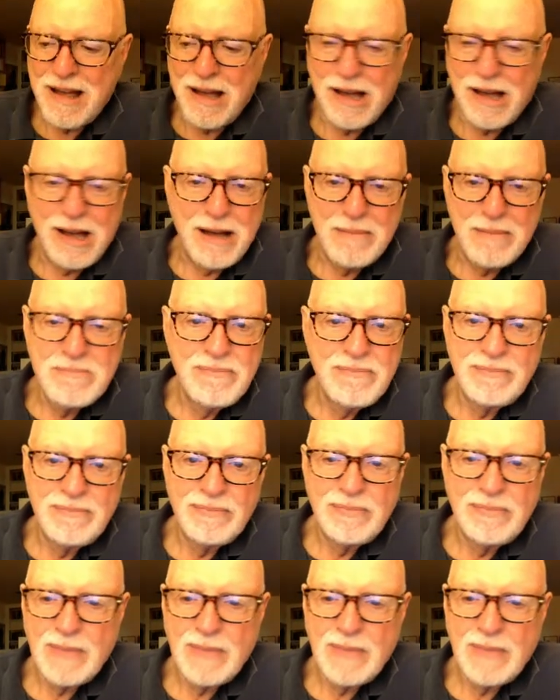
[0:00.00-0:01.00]
Um,
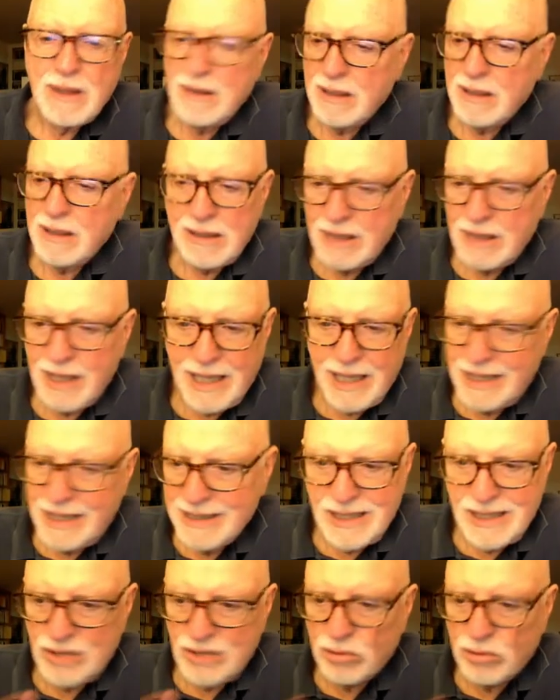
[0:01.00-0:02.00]

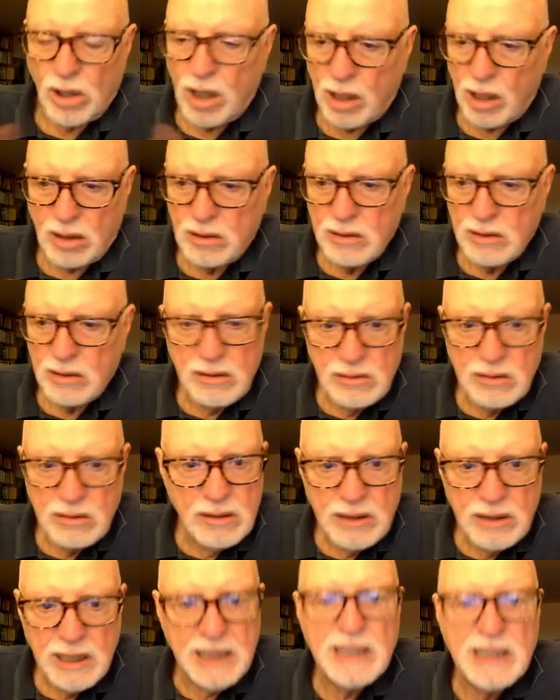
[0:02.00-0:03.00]
this is wrong.
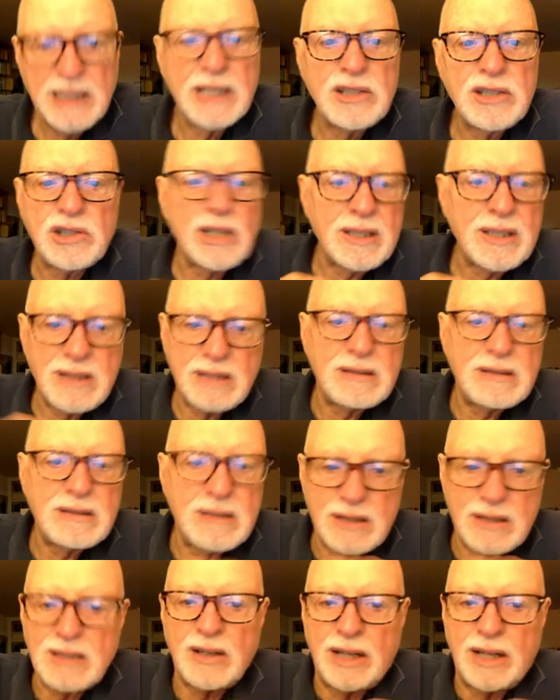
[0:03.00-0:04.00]
He didn't
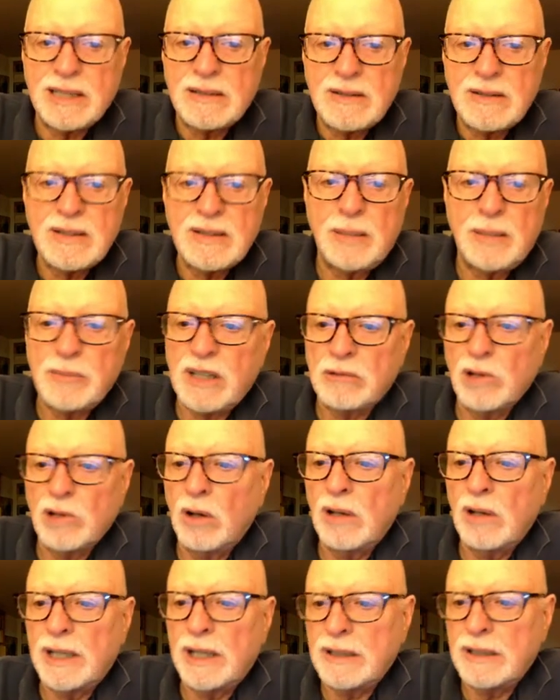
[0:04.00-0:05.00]
just start something
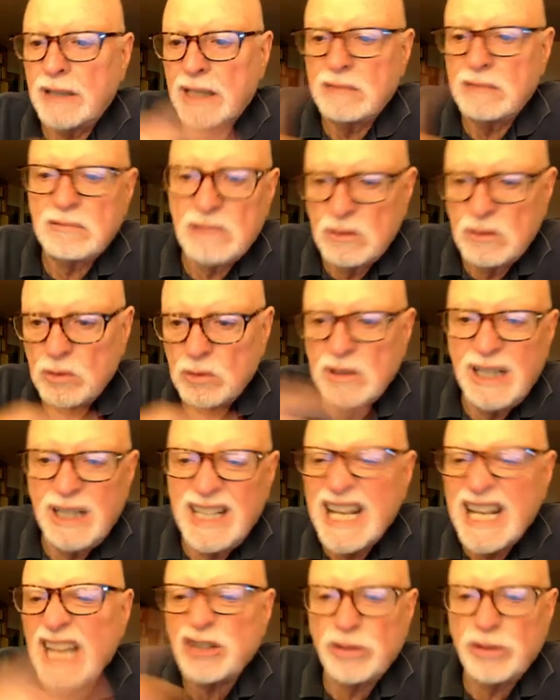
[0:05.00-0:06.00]
rolling that
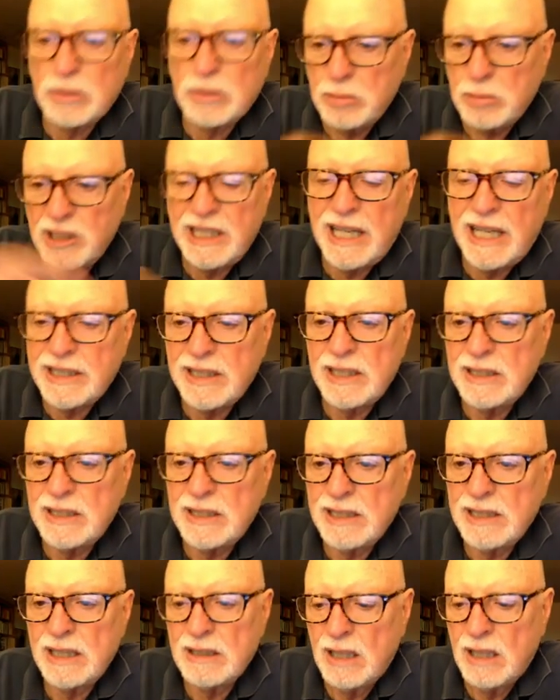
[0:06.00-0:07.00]
inexorably ended in
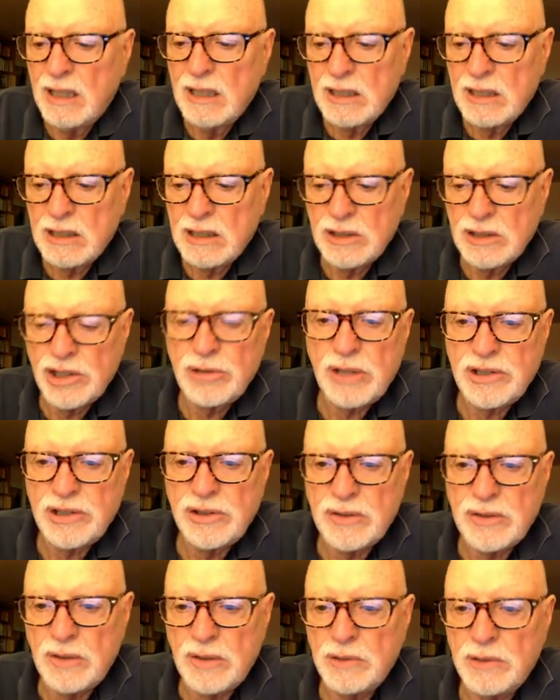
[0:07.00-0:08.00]
the
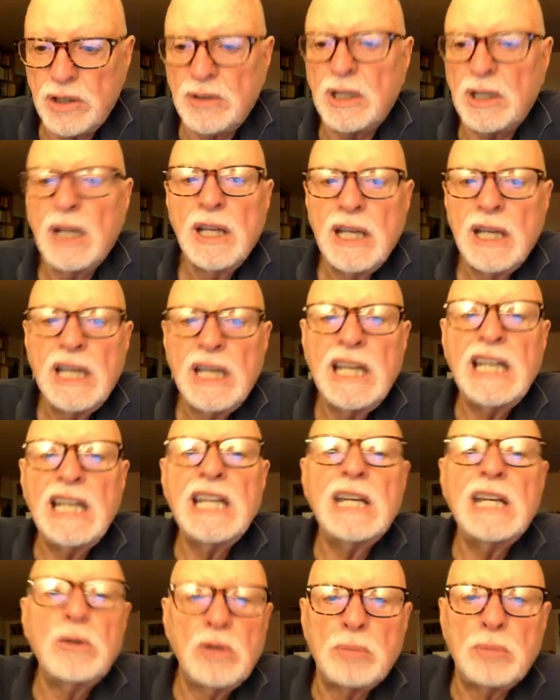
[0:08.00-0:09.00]
destruction of the Soviet Union.
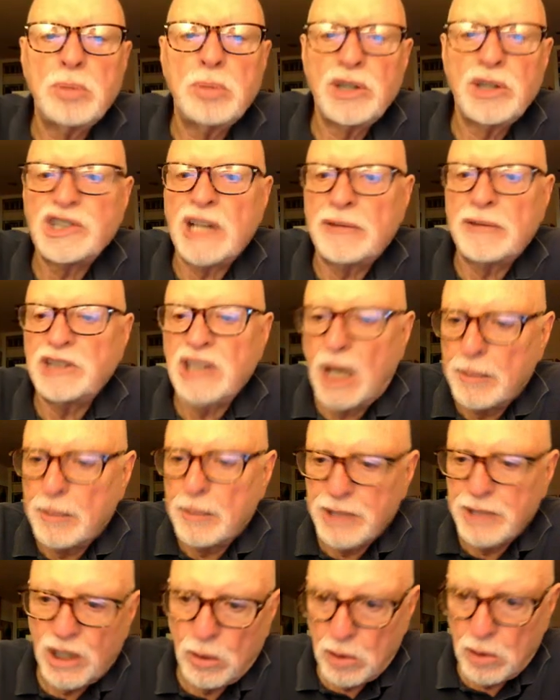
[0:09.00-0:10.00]
He pushed every
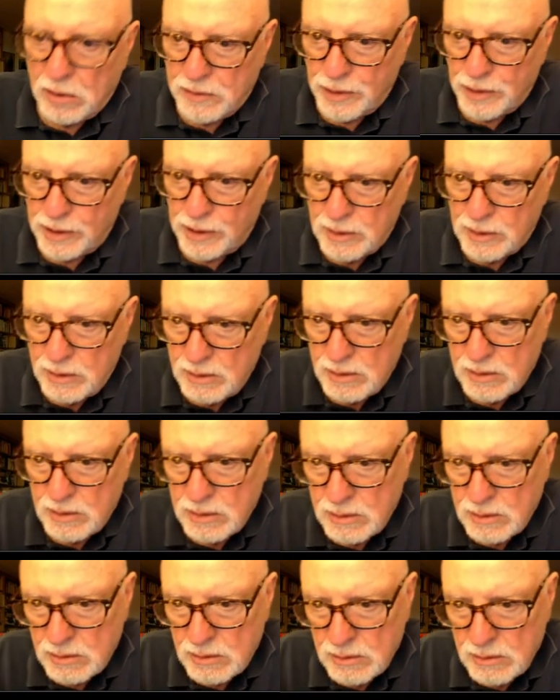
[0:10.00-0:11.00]
domino over,
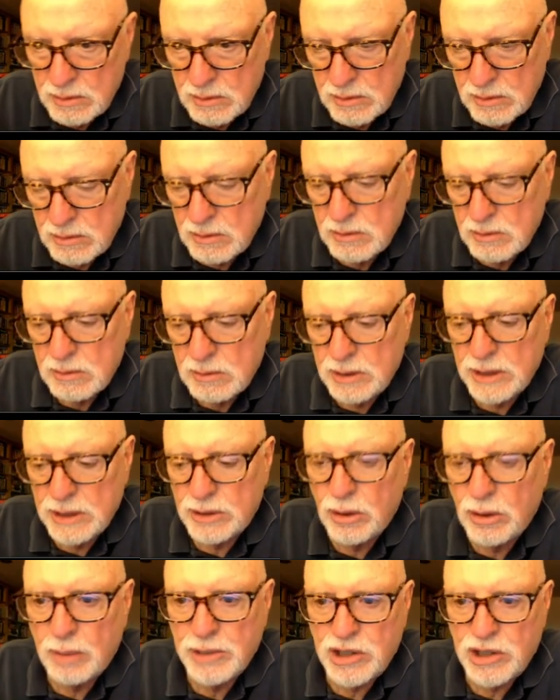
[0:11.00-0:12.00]

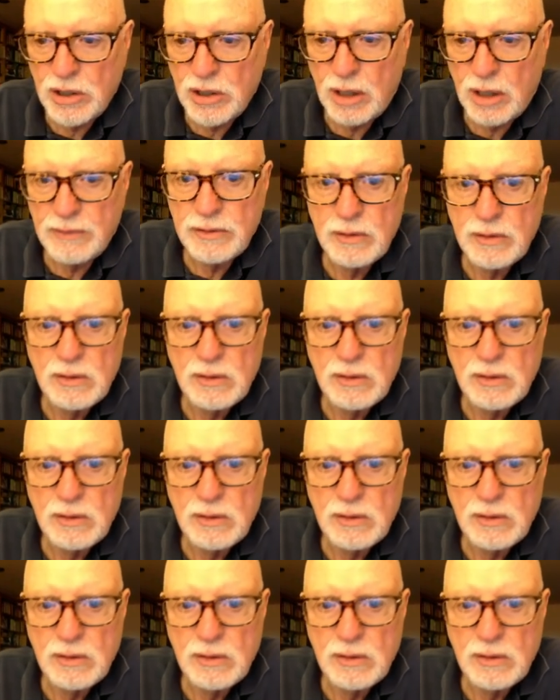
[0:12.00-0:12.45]
did Gorbachev.